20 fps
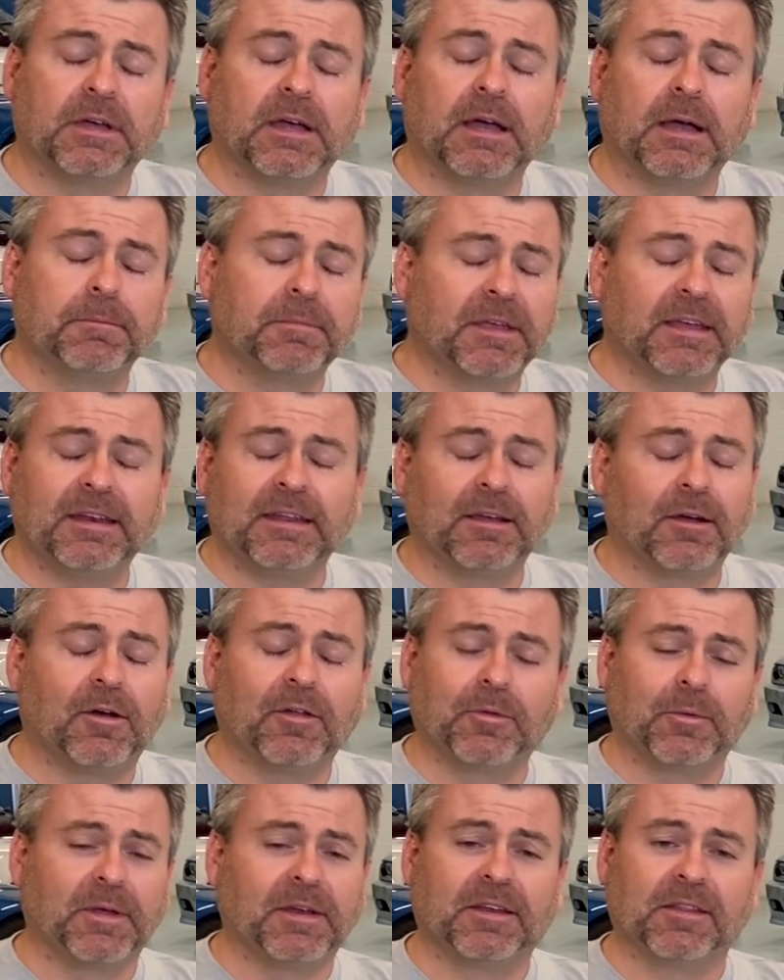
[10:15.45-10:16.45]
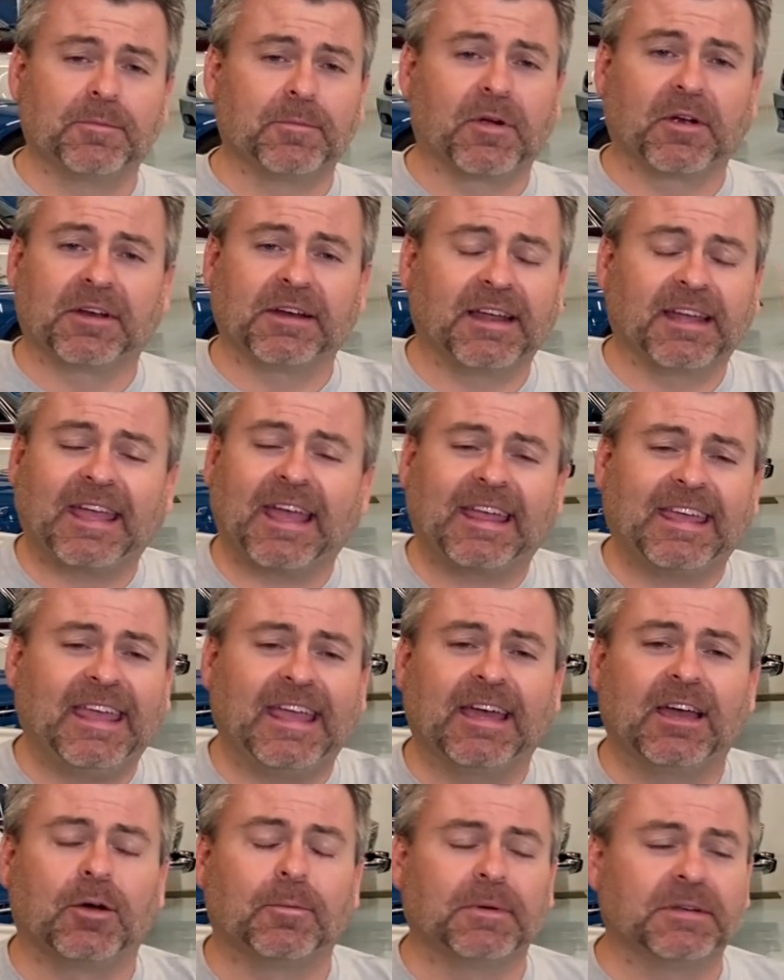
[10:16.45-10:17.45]
I'm getting all the way into the market. I
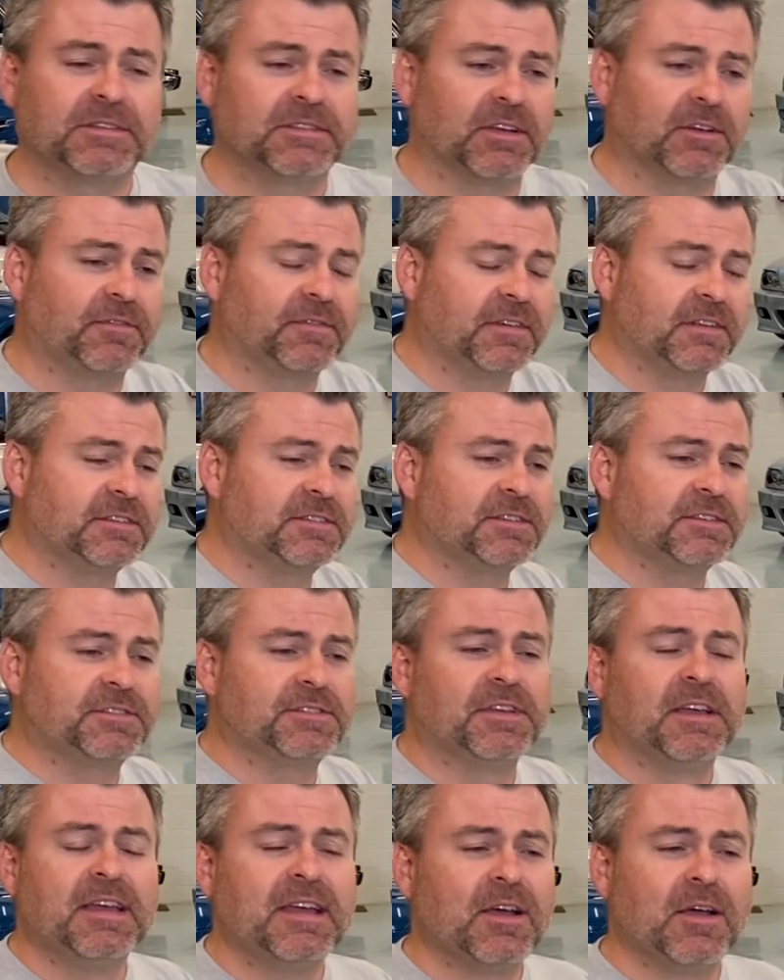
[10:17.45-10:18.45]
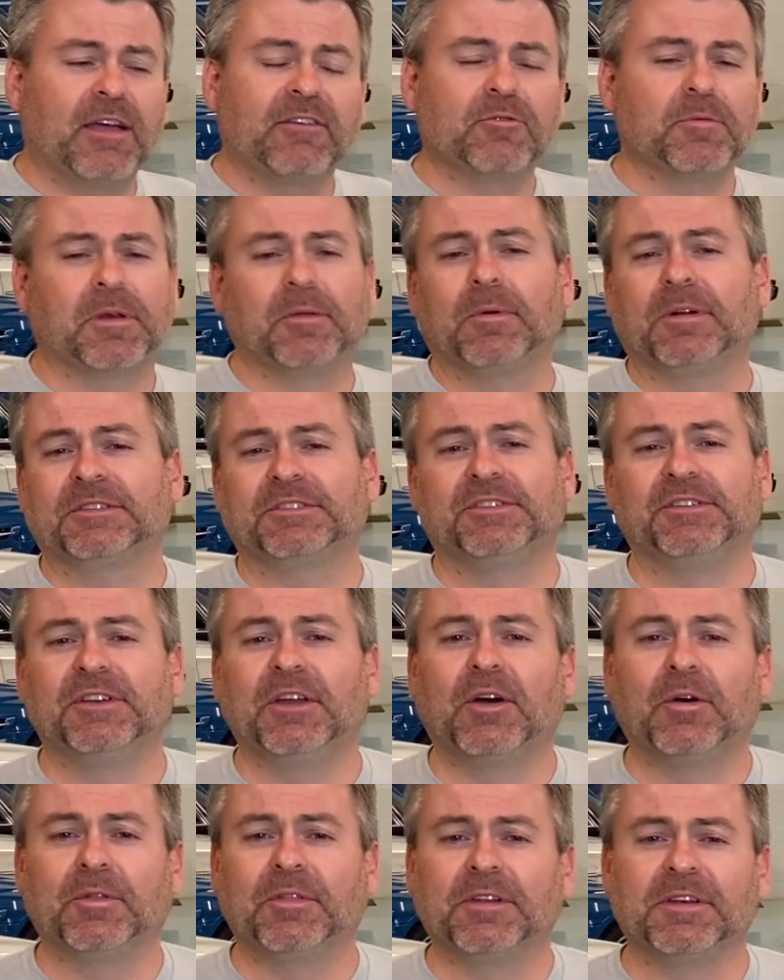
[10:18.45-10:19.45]
can't help myself. It's everybody wants to
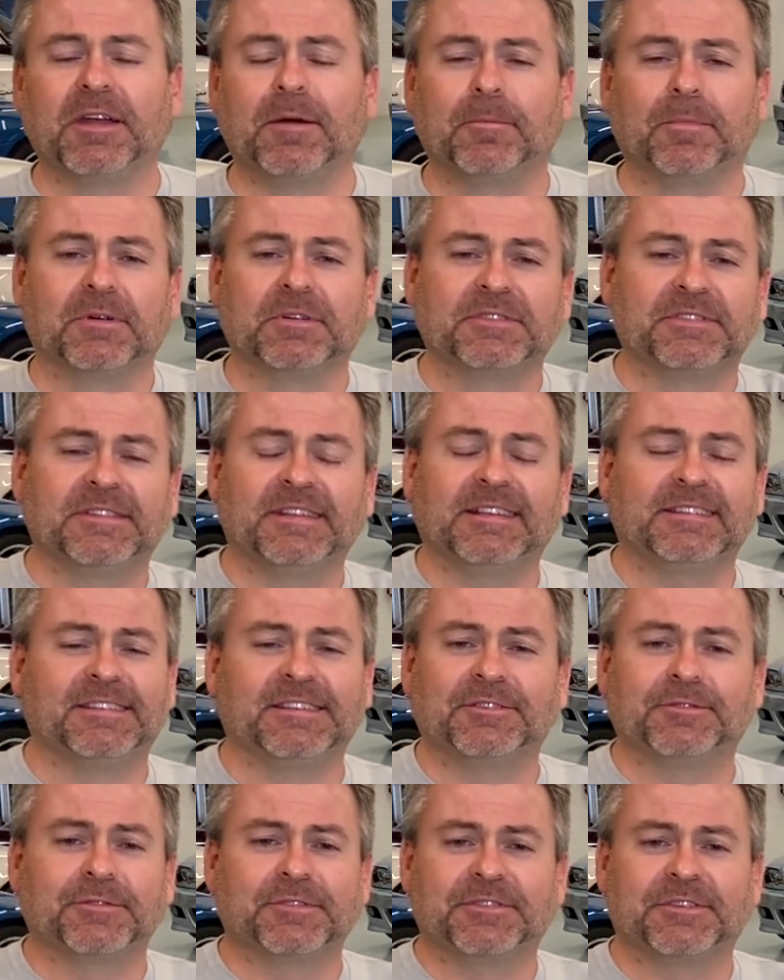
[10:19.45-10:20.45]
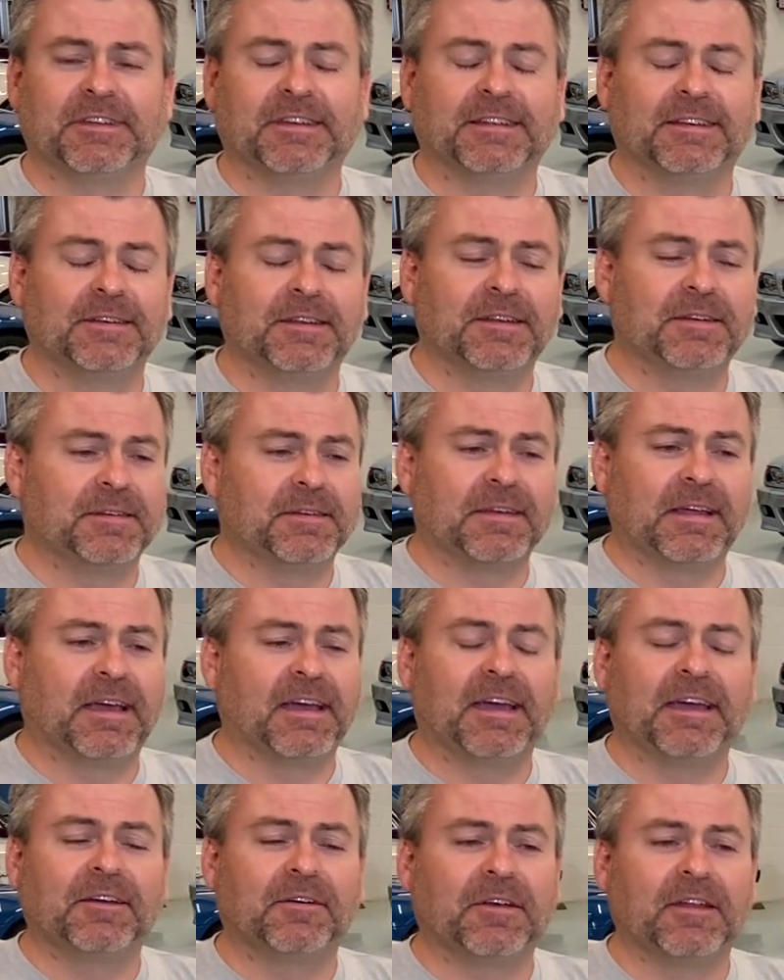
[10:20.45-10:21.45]
know the numbers, and that's interesting, and
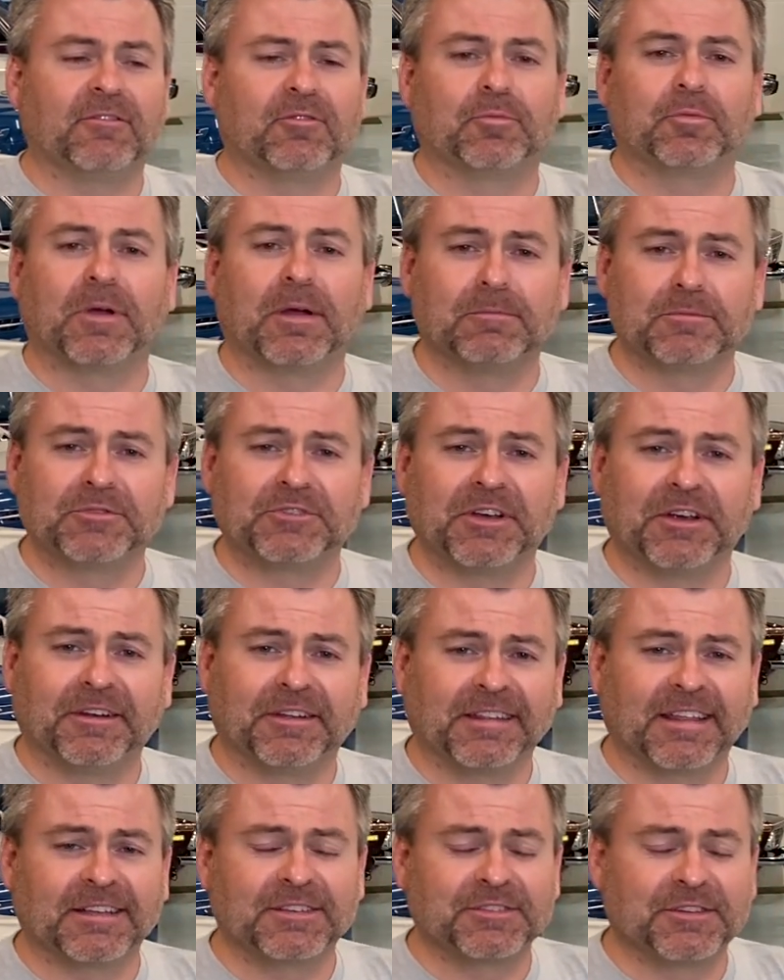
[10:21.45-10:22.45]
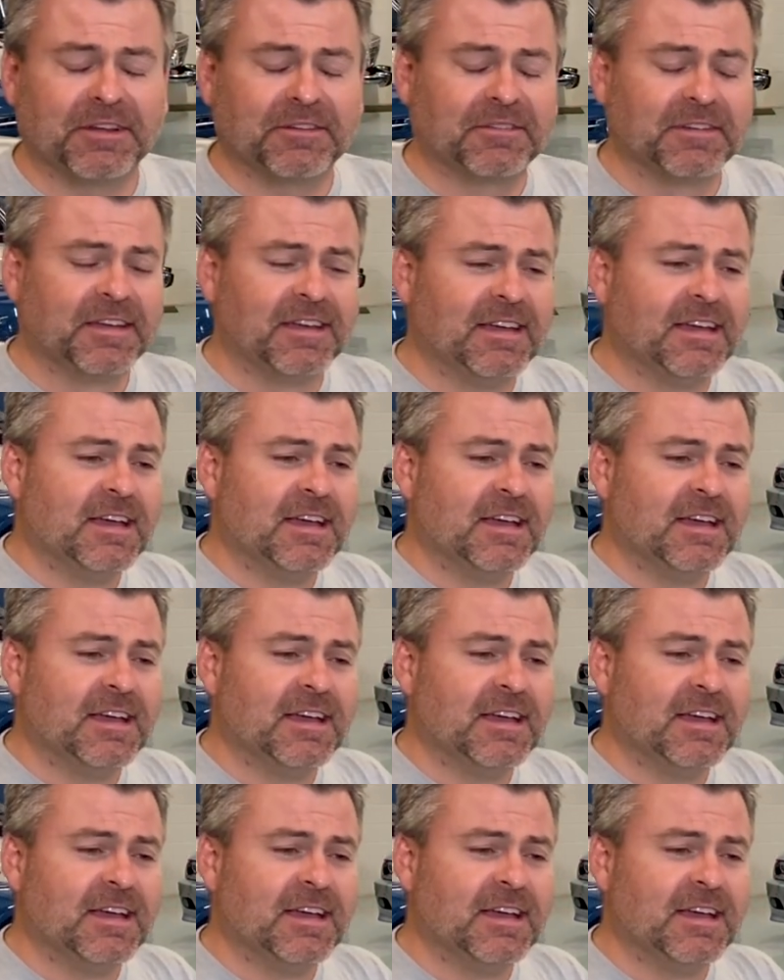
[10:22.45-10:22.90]
I don't have a problem sharing that stuff.